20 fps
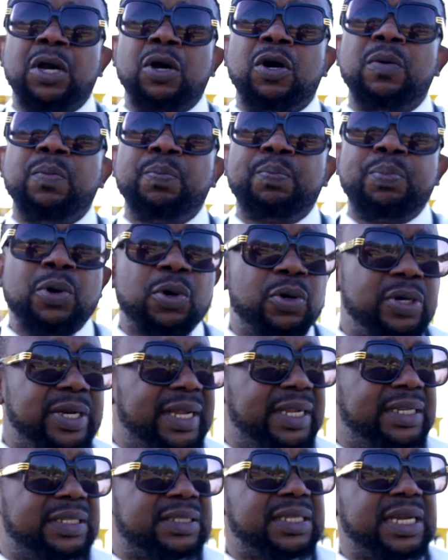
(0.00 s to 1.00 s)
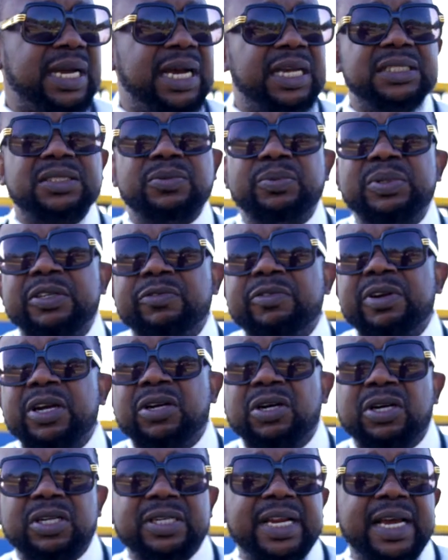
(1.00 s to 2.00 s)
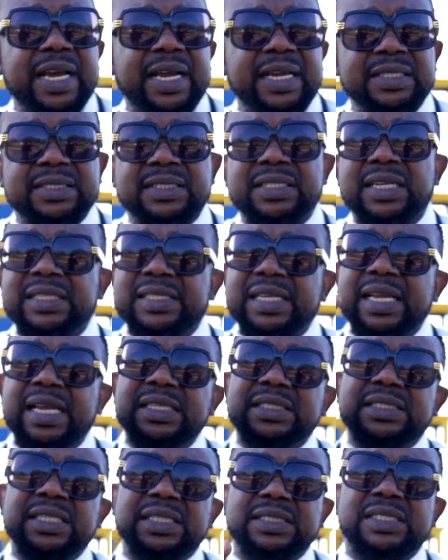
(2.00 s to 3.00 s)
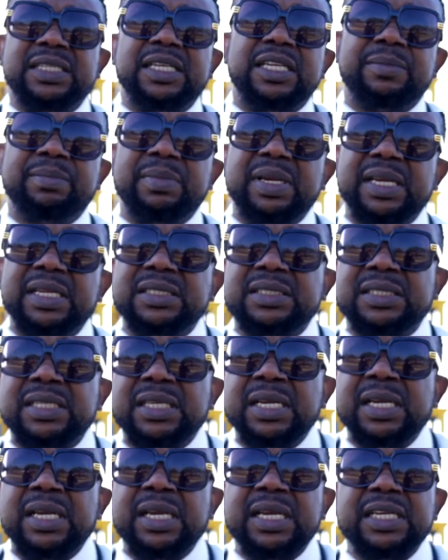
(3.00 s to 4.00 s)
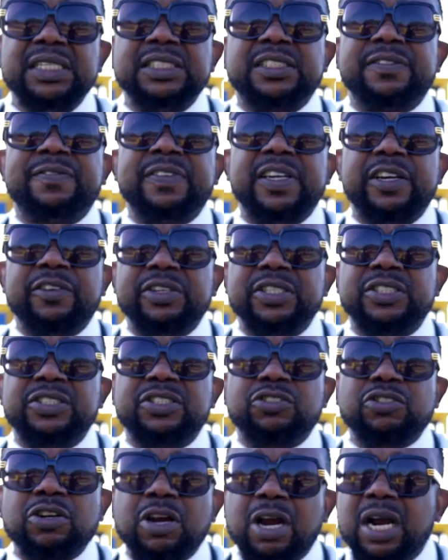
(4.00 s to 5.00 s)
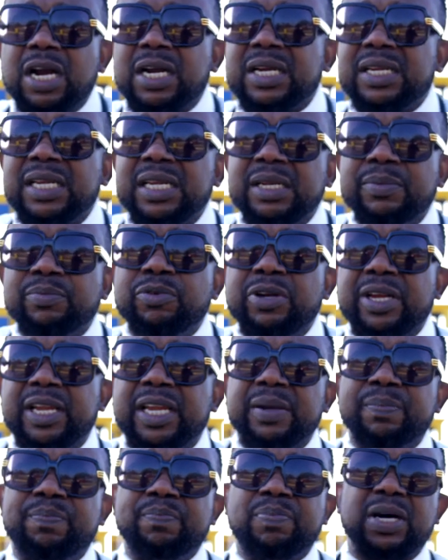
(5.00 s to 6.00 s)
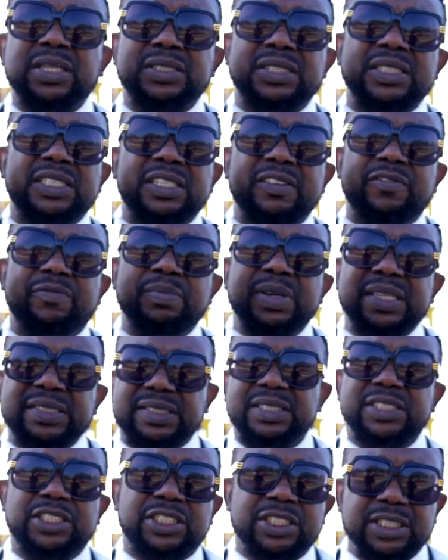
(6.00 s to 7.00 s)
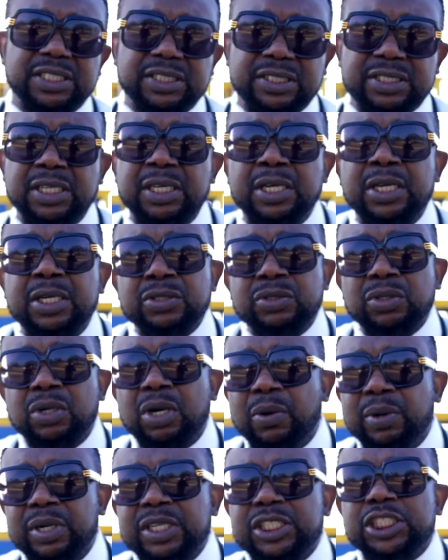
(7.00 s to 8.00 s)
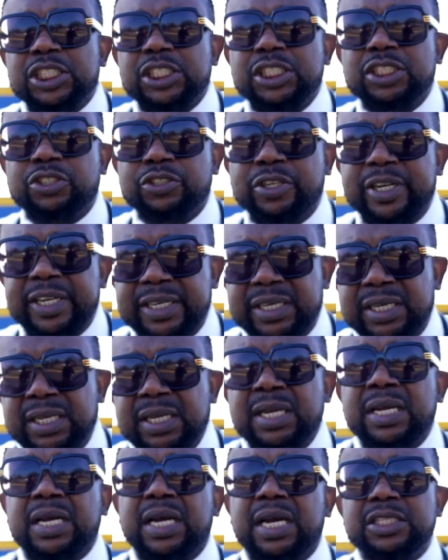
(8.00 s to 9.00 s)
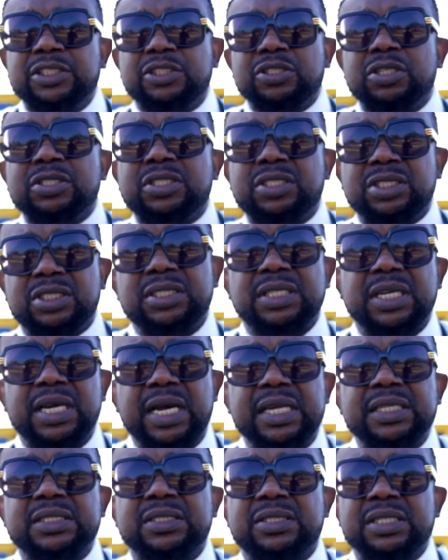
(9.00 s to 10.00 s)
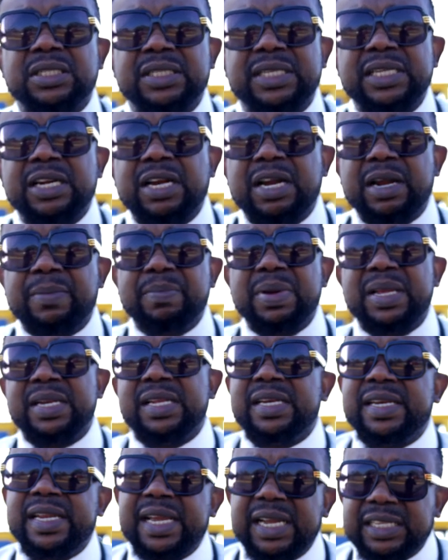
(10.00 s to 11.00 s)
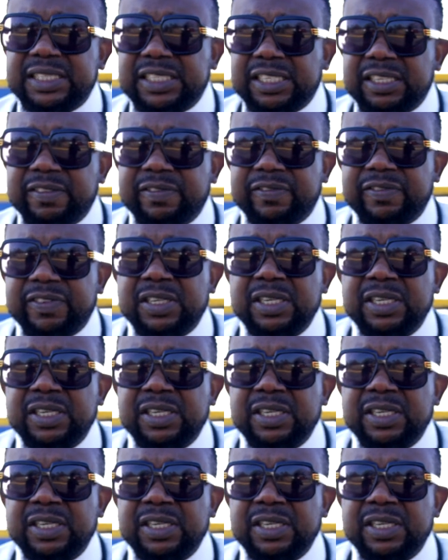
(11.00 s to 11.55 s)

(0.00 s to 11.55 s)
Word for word: component, as we recognize that entertainment is very strong in bringing positive messages to our children. And just as there are many negative